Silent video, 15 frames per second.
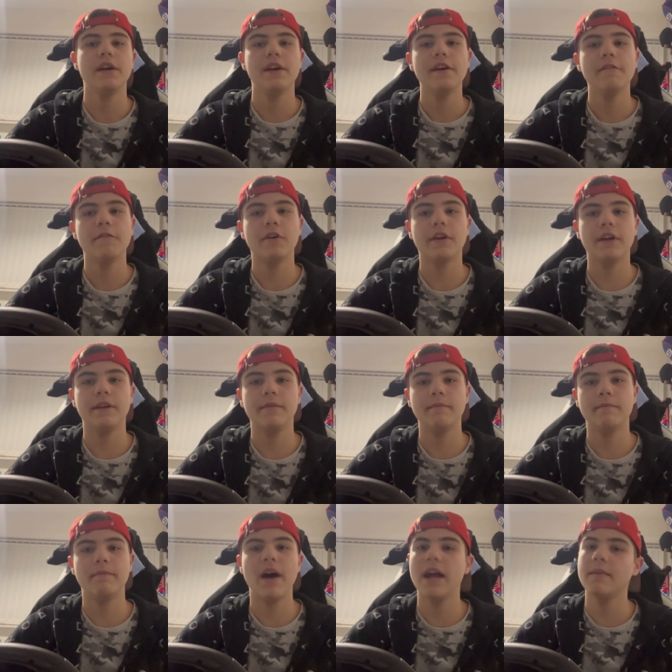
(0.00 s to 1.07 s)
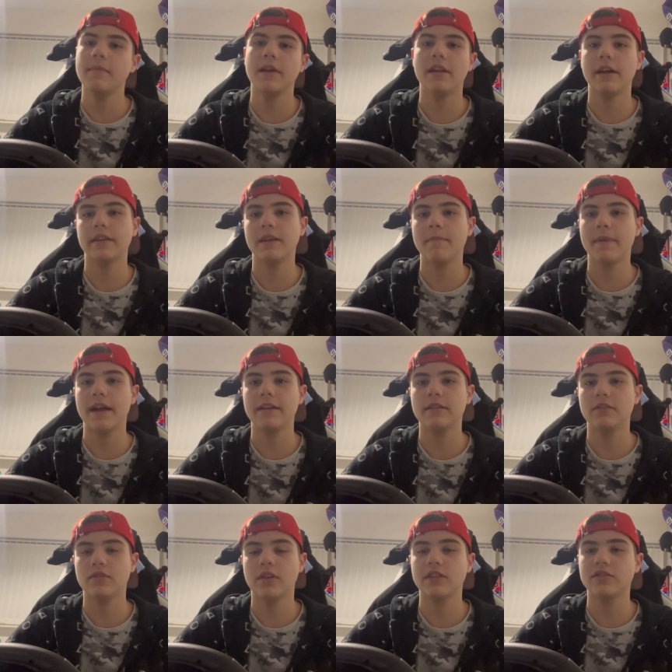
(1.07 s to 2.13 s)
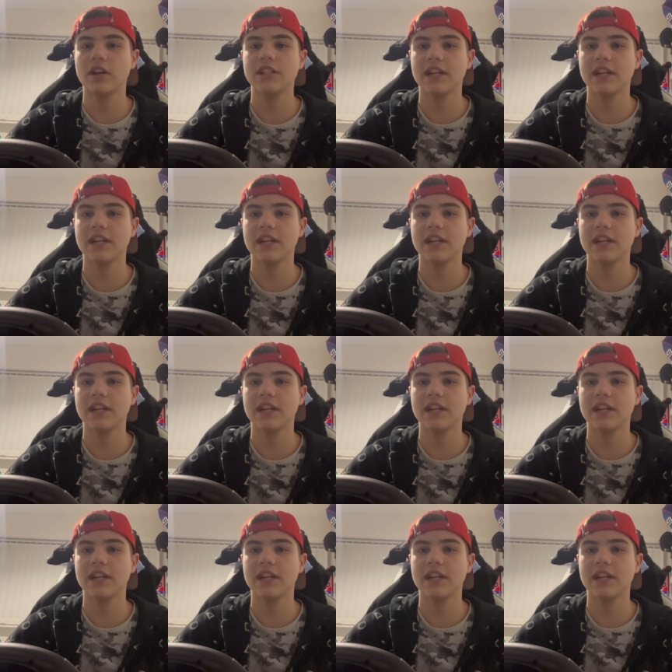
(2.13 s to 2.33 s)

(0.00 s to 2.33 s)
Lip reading: fucking ban me like they tried